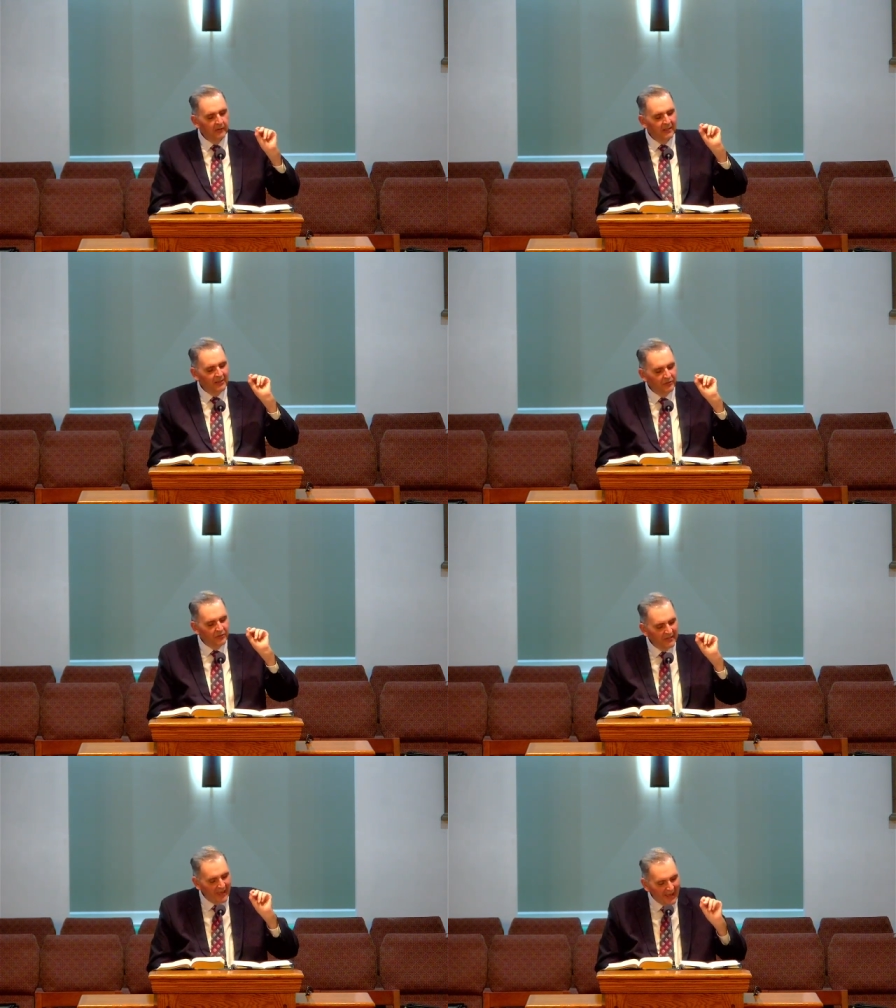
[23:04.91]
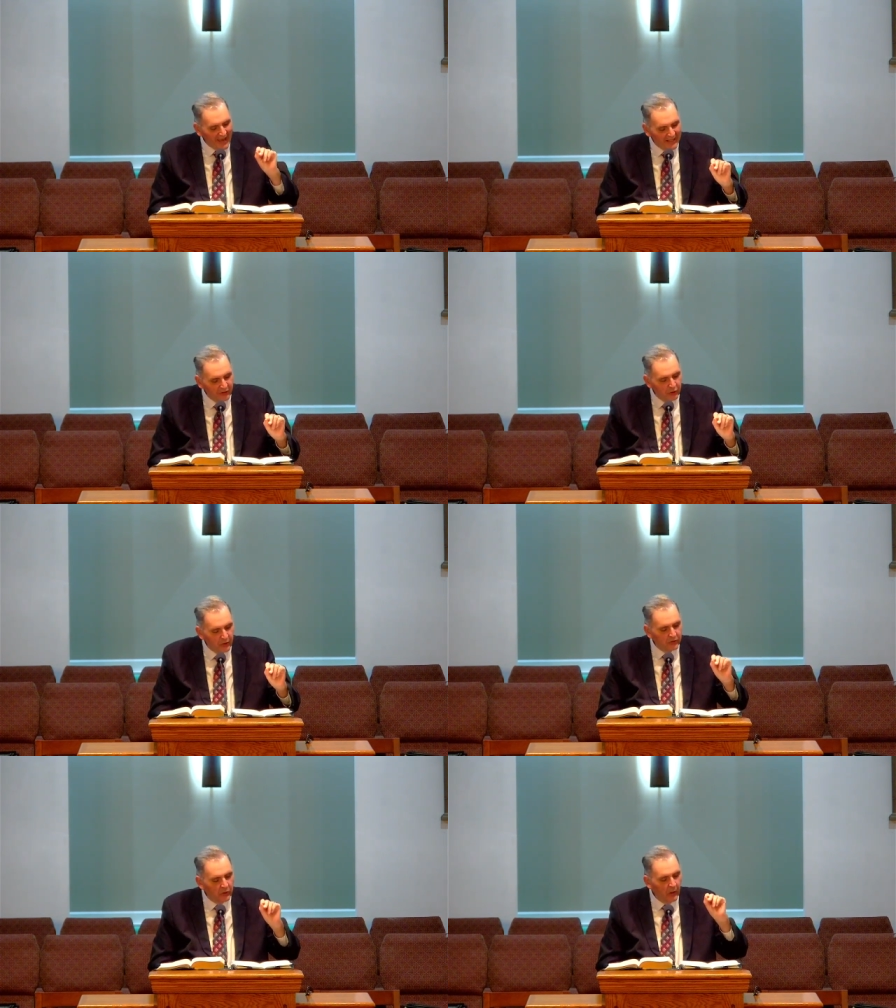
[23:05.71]
is the
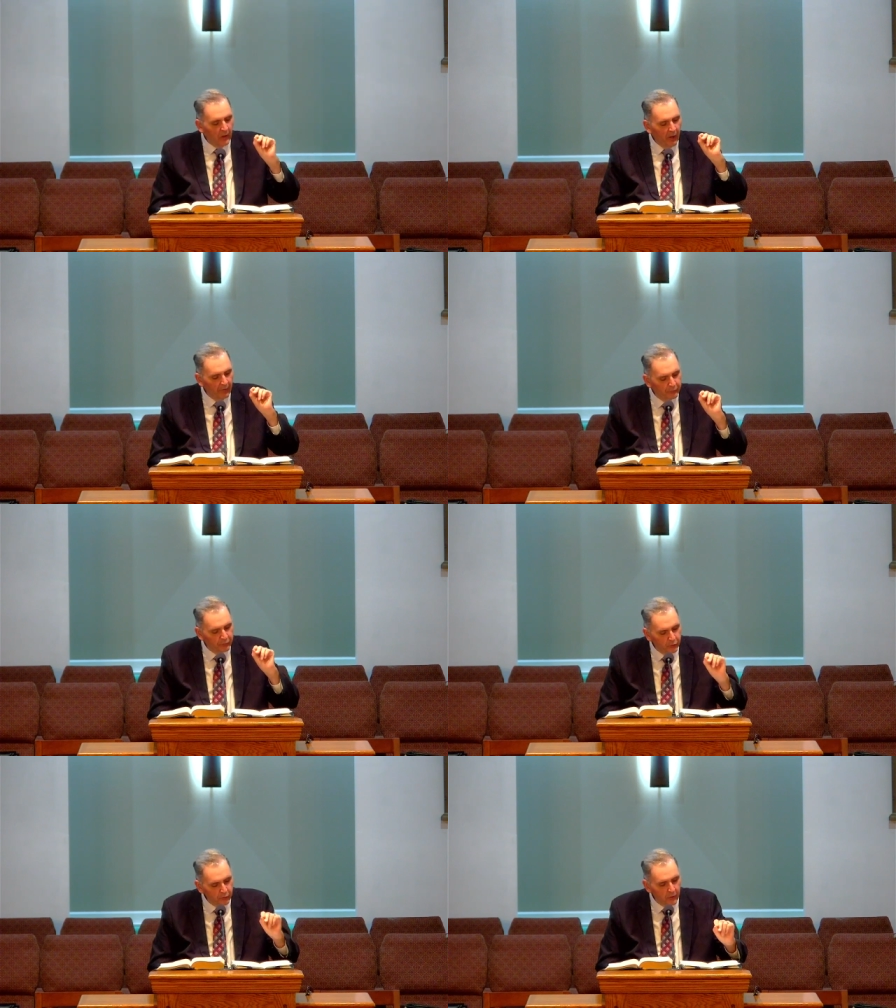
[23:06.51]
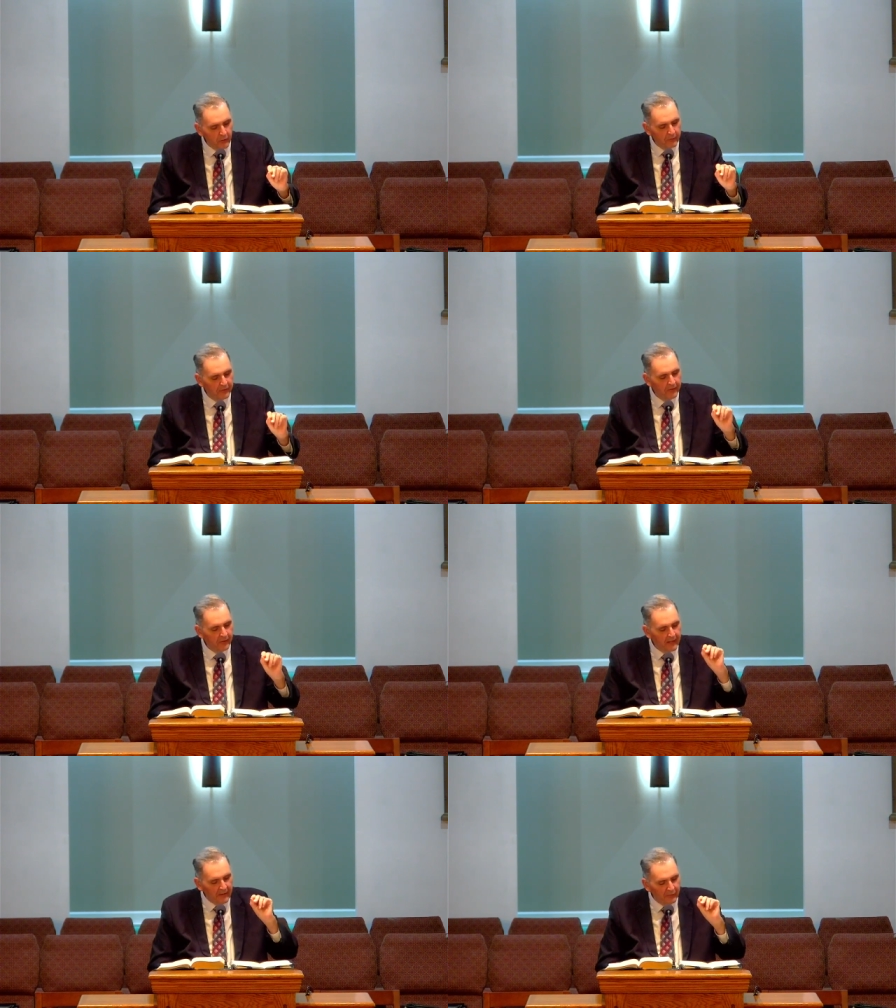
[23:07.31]
agent of truth
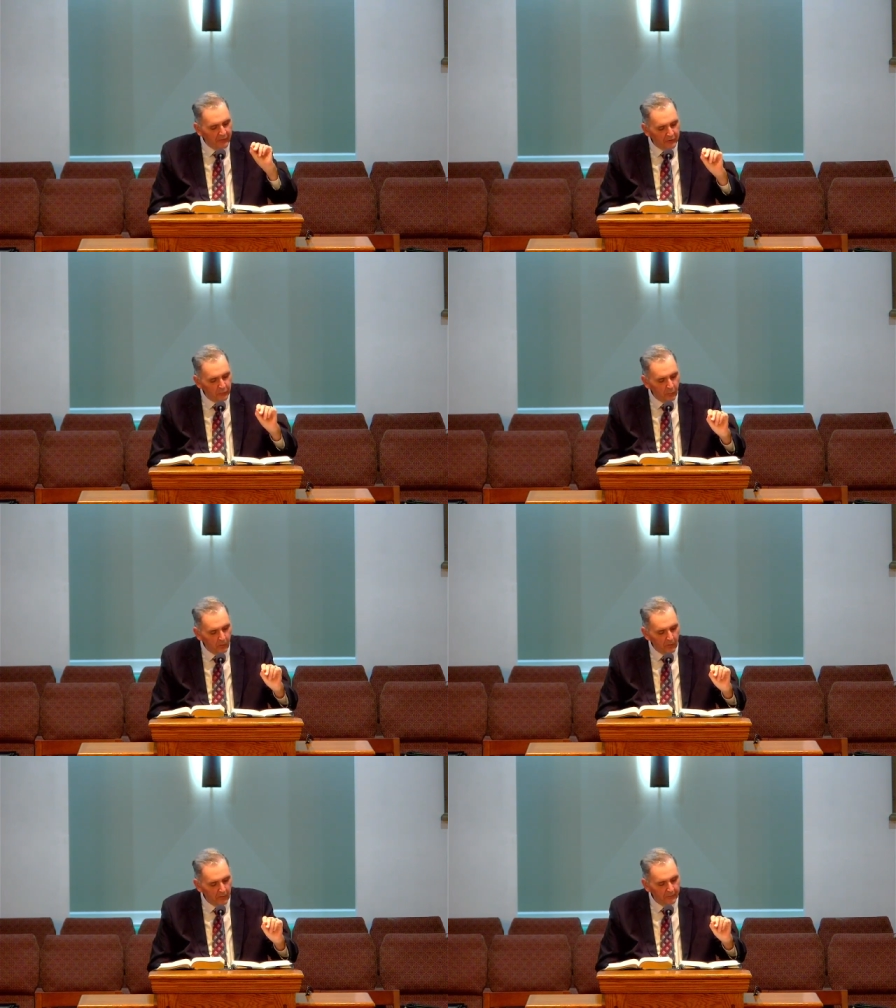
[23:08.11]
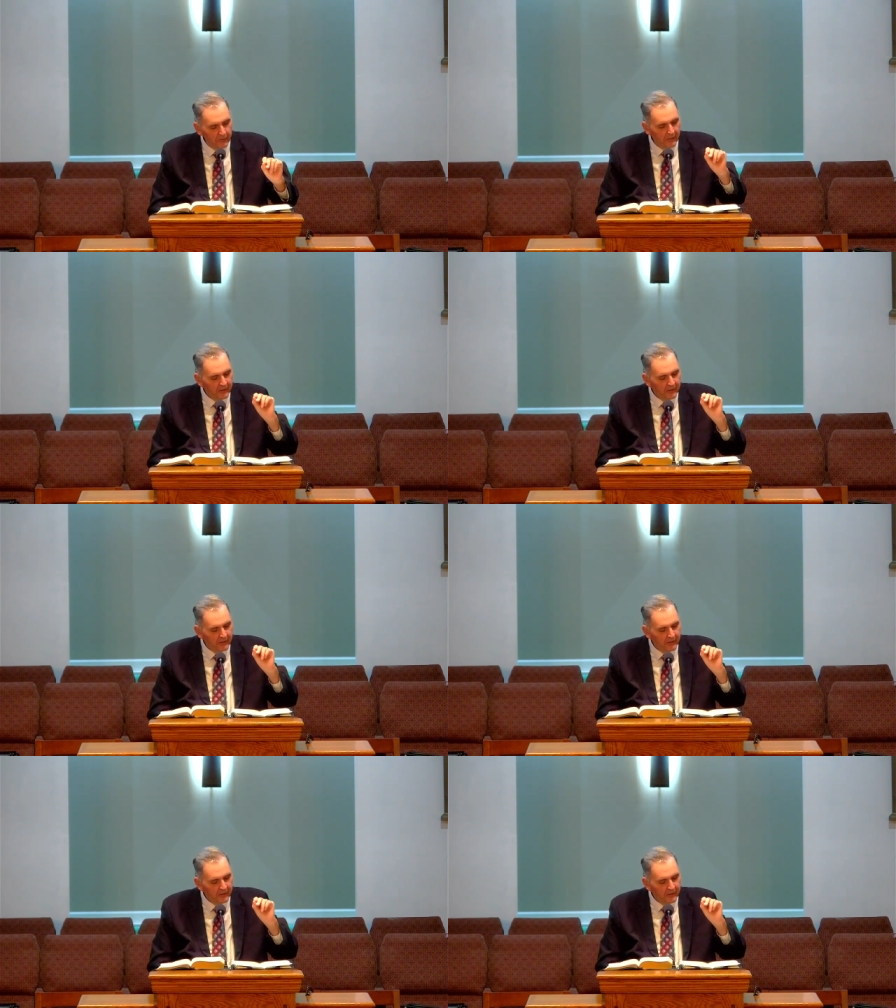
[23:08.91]
in this world,